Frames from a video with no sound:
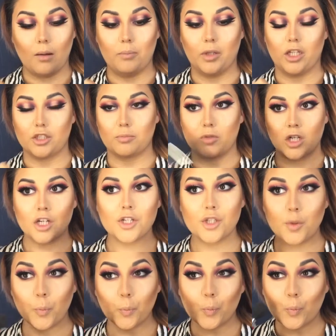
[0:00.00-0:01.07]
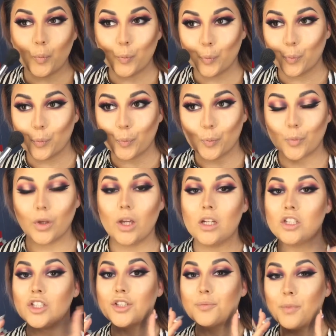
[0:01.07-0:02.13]
blush brush,
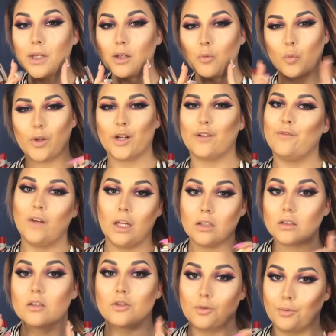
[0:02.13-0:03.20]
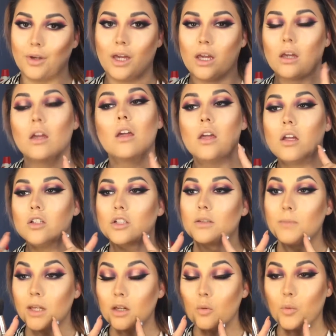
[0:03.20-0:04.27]
and just make a weird face. It's okay. Just
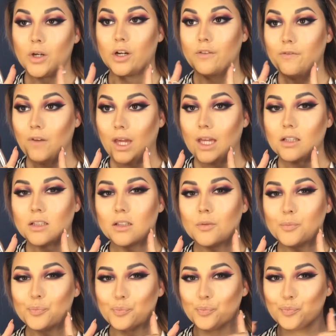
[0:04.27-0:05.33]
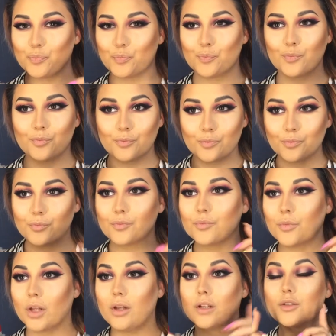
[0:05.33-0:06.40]
make a weird face,
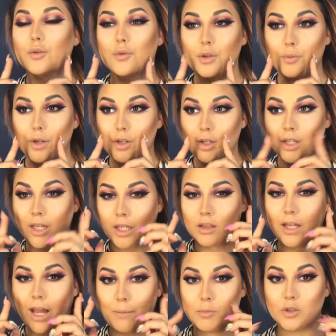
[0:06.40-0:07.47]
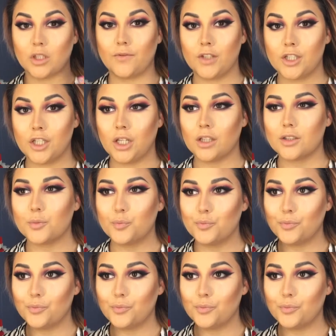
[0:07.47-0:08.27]
and that's the only way you can get the apples of your cheeks.